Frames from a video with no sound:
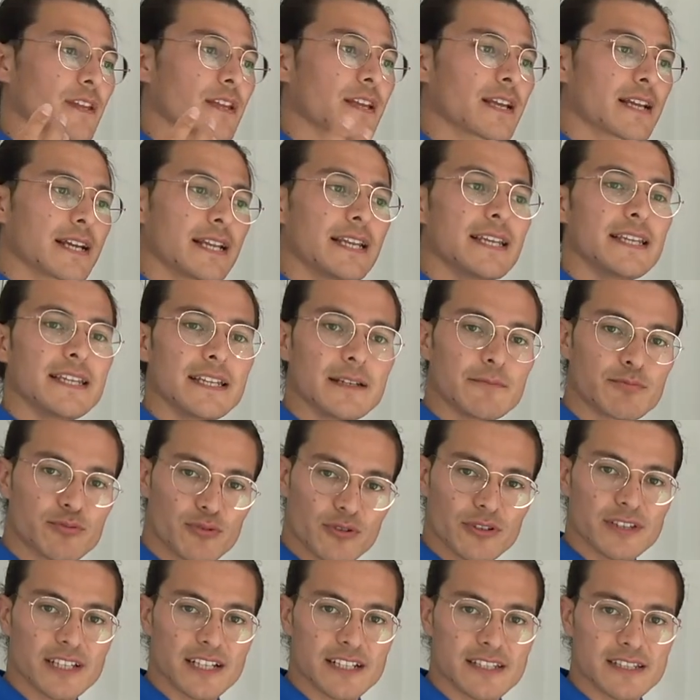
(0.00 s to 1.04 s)
cleaning
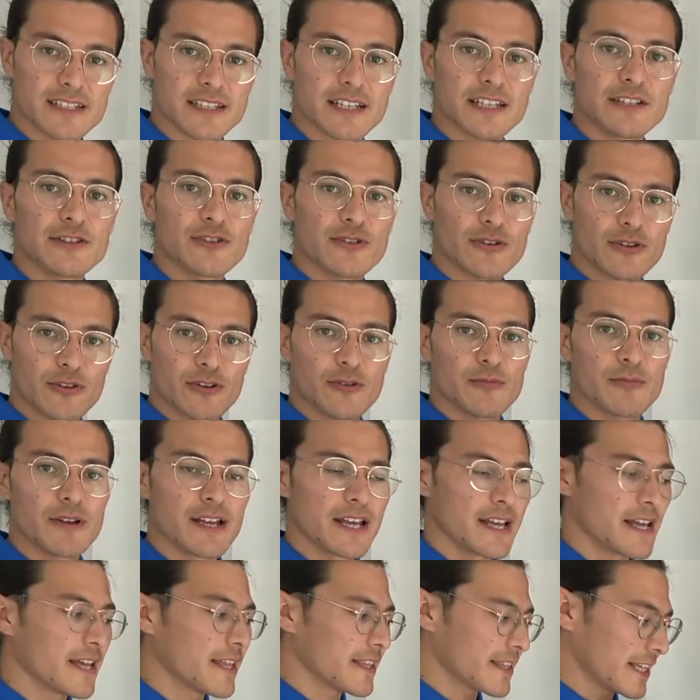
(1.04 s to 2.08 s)
products in your home.
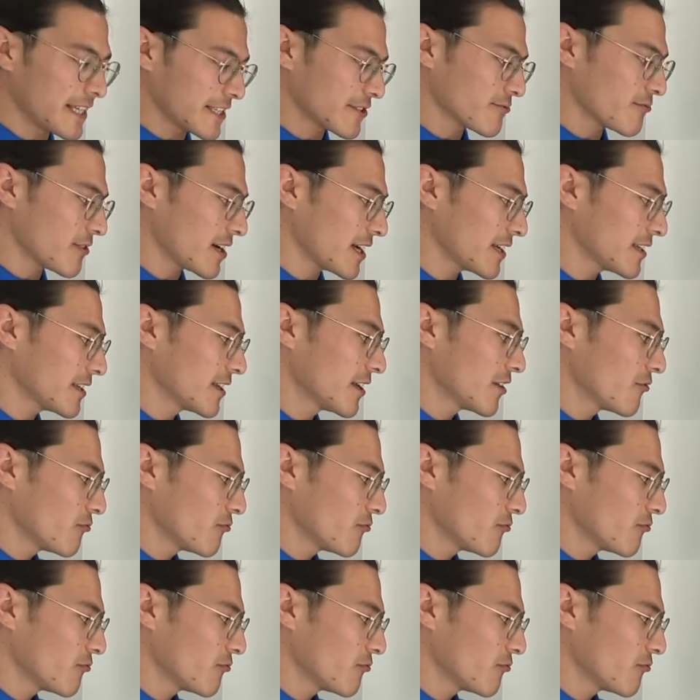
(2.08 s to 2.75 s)
That's why